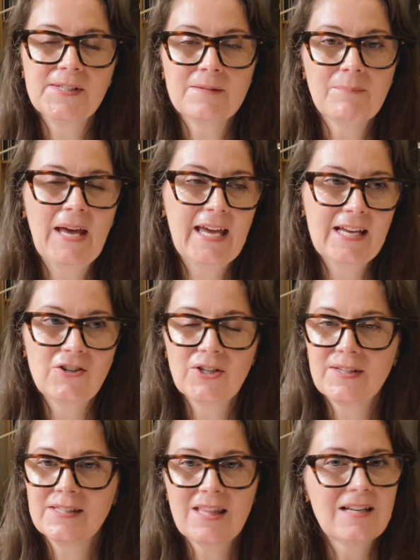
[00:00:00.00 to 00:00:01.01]
and
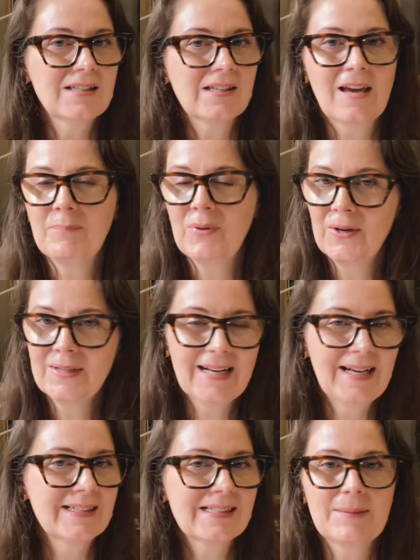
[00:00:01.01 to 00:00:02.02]
pages, things like
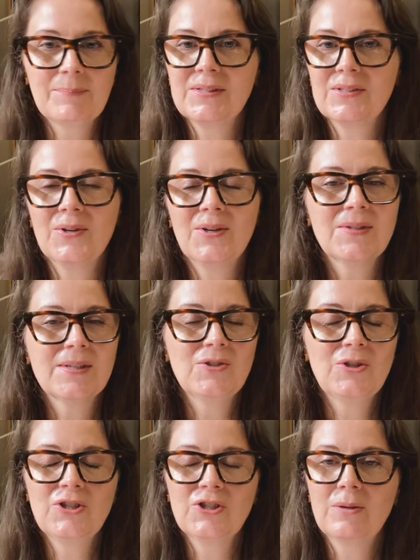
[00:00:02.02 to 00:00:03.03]
podcast episodes and
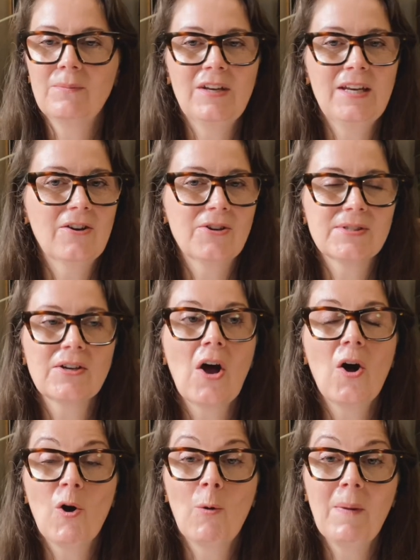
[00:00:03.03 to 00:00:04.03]
YouTube videos and a
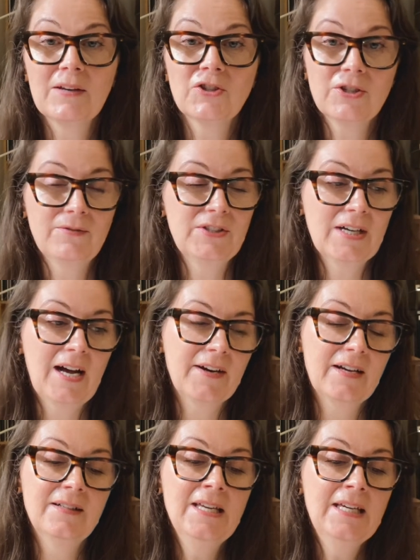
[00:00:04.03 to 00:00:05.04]
whole bunch of
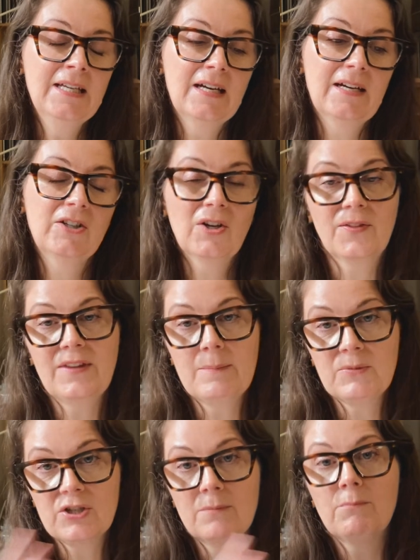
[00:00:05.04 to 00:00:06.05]
data. I got
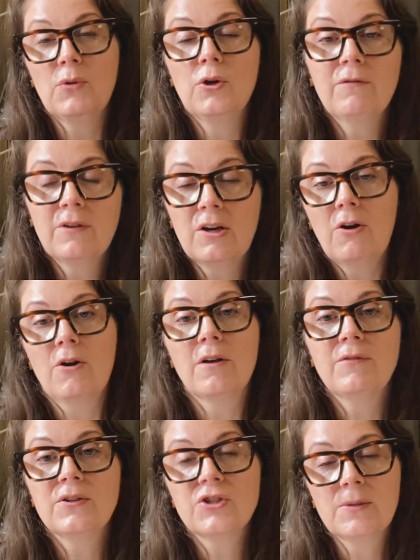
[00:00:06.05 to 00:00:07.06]
them to move it
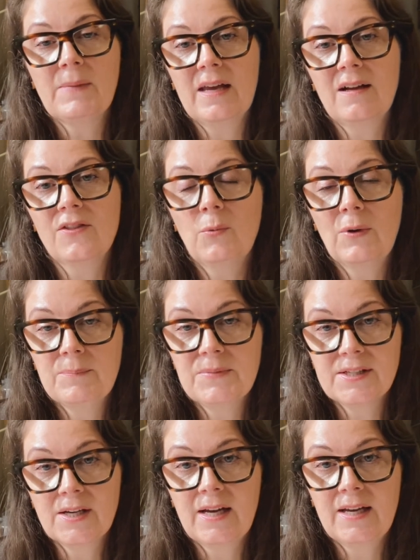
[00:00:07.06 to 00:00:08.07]
over to my other
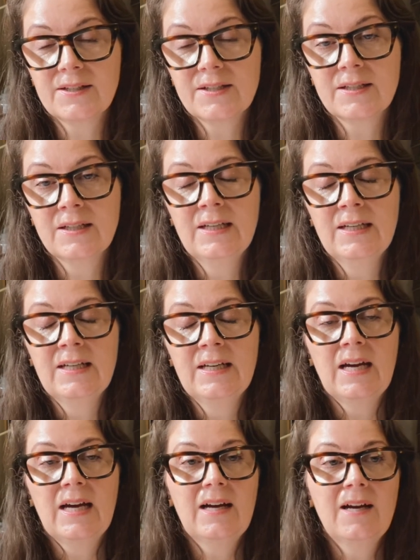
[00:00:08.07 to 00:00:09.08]
website.
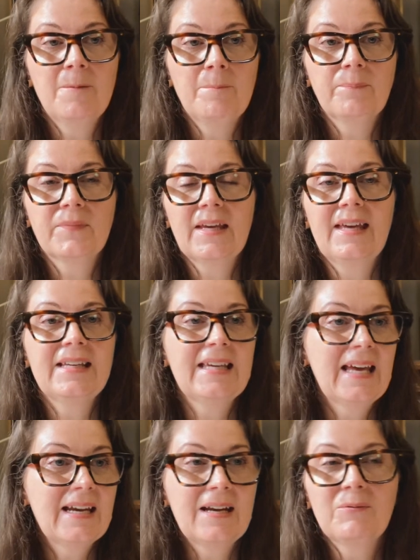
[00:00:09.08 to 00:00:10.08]

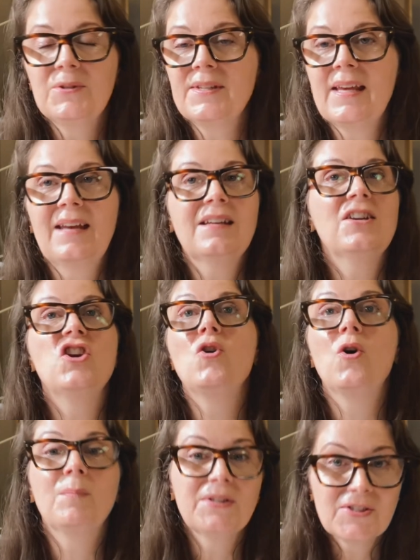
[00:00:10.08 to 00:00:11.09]
Again, it was an
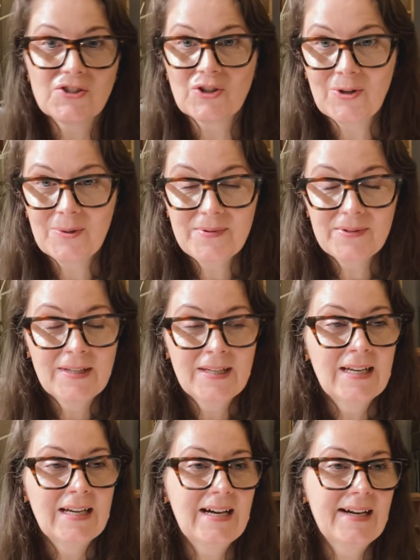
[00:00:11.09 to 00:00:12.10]
enormous job
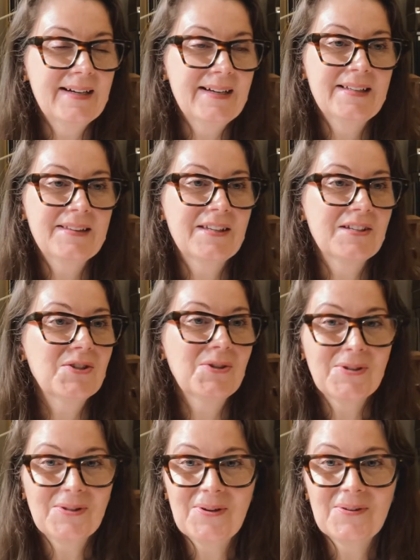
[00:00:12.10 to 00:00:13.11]
that
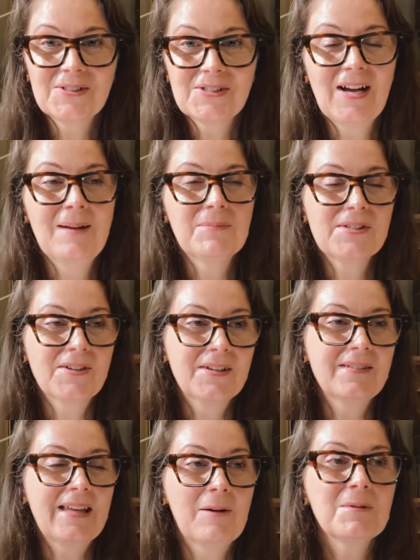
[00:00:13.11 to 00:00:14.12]
took a long time. So
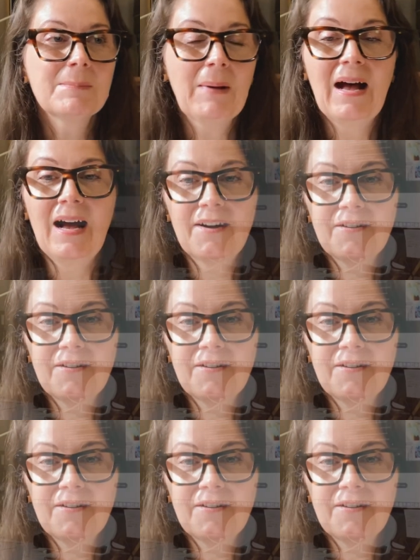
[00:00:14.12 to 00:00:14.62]
that was part